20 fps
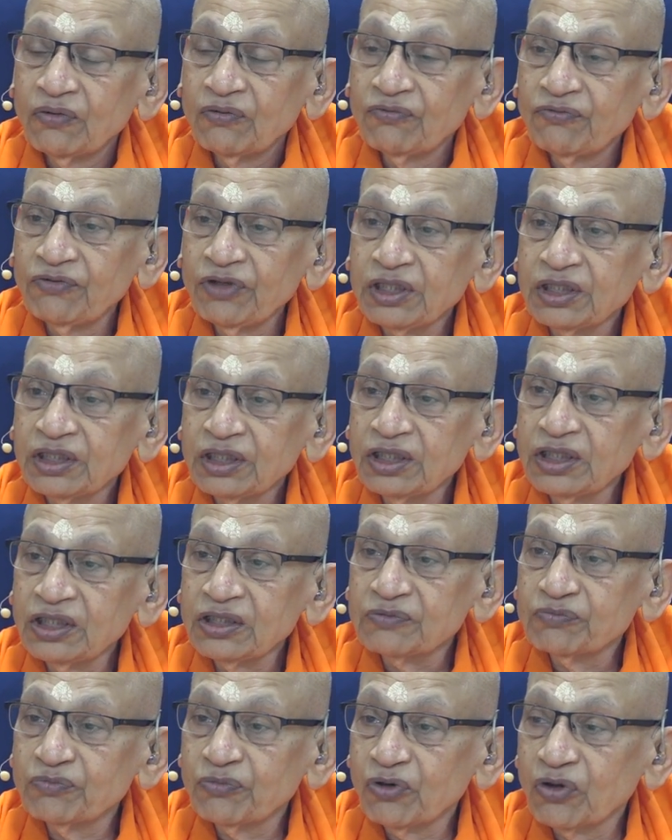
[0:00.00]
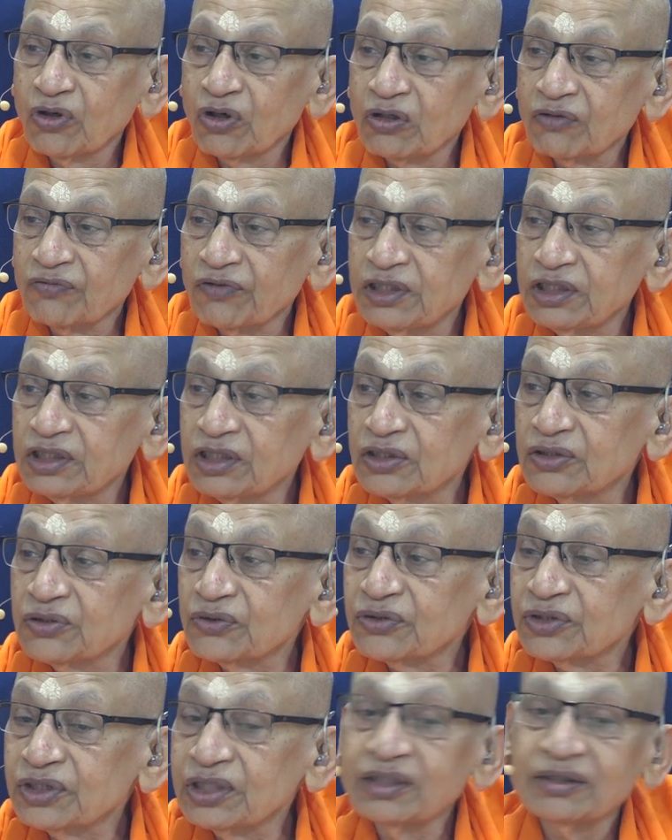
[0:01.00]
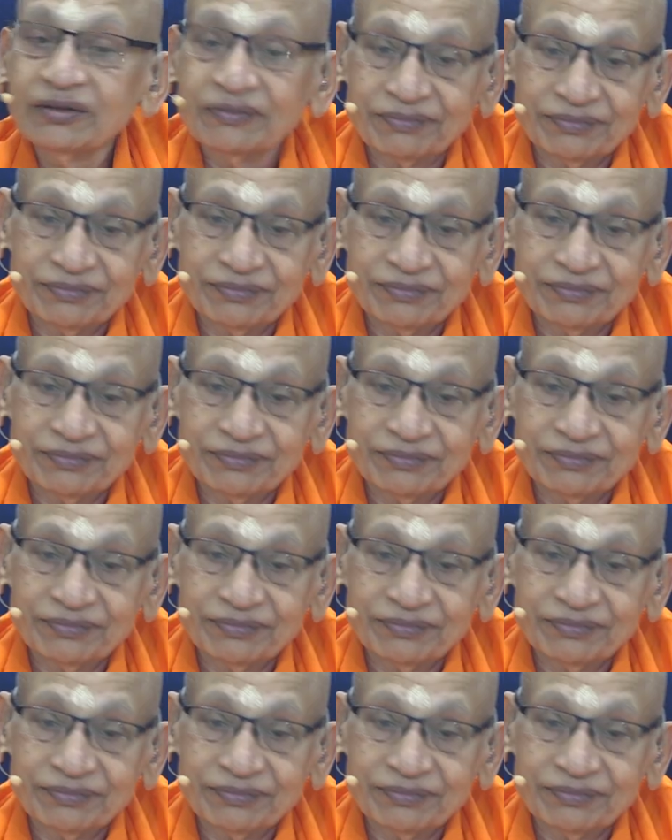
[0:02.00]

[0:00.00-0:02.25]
which is born of anya drishti